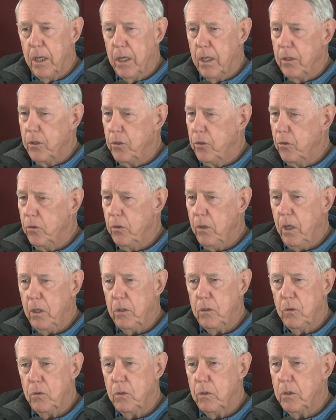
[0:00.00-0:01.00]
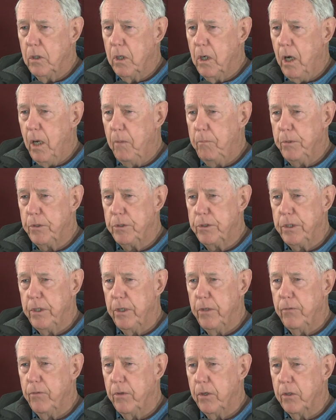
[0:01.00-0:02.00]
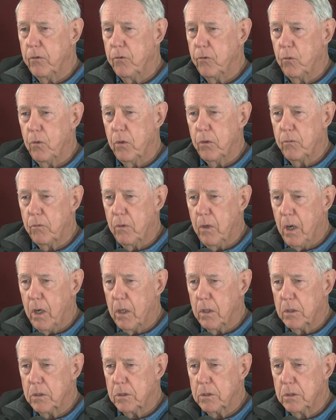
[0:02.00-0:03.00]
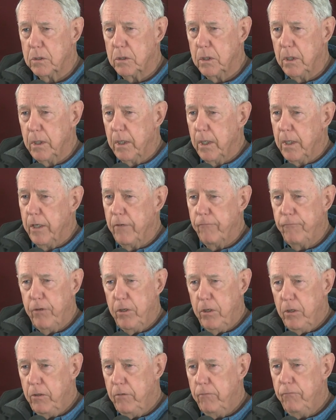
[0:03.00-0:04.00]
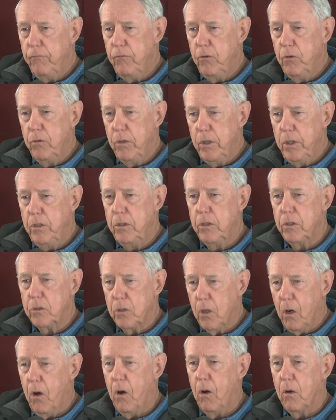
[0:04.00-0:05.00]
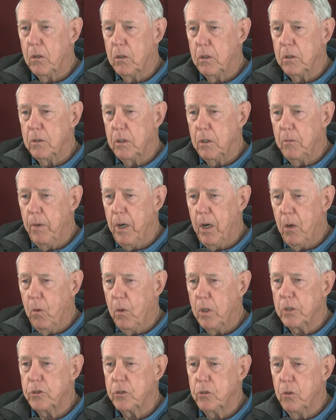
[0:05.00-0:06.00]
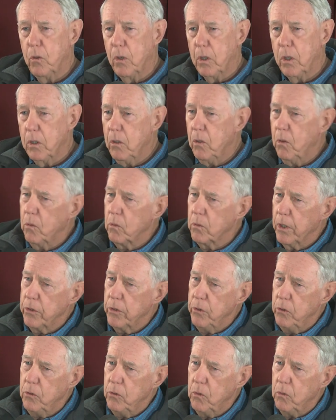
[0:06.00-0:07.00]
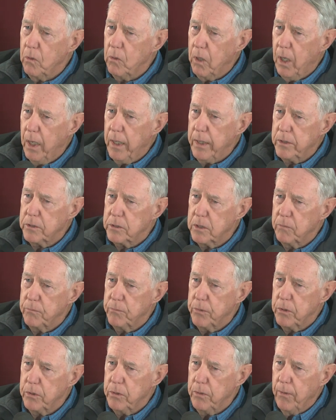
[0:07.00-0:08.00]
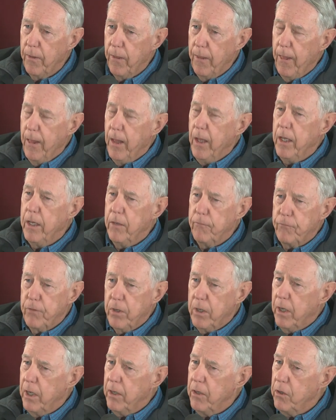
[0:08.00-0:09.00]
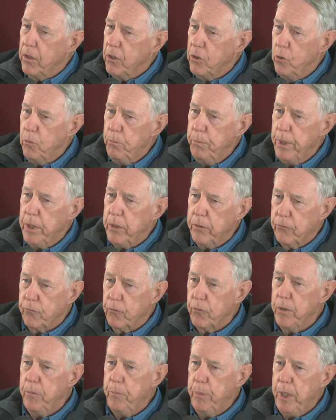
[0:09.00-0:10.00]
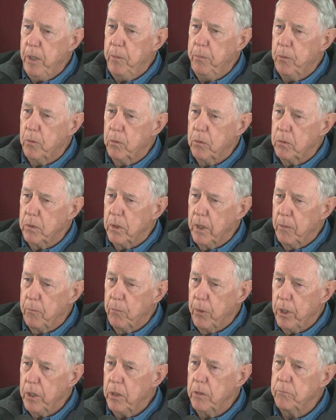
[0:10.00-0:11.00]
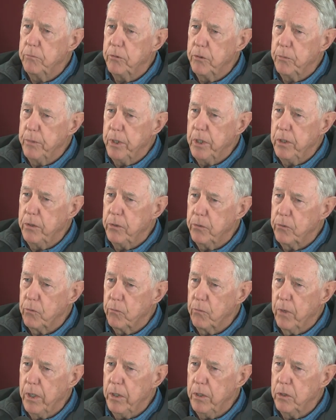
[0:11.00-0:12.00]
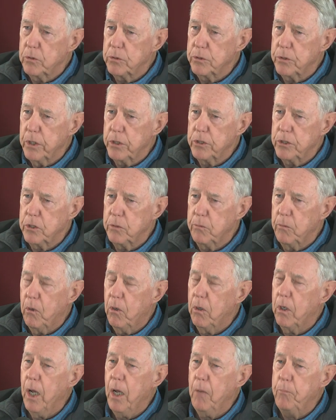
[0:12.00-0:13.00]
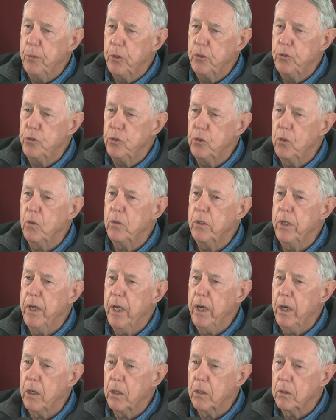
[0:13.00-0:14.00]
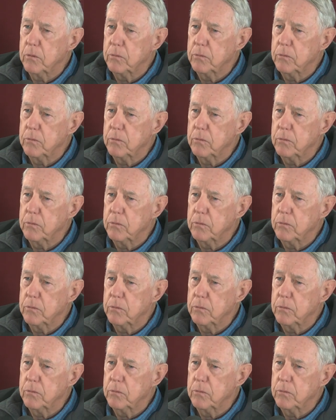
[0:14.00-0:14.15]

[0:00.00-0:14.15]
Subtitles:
"You're not going to accomplish anything throwing rocks. If any of you need to talk about what's going on and you don't like something, if you pick 3 people and bring them to me to the radio station tomorrow, and I'll put you on the air.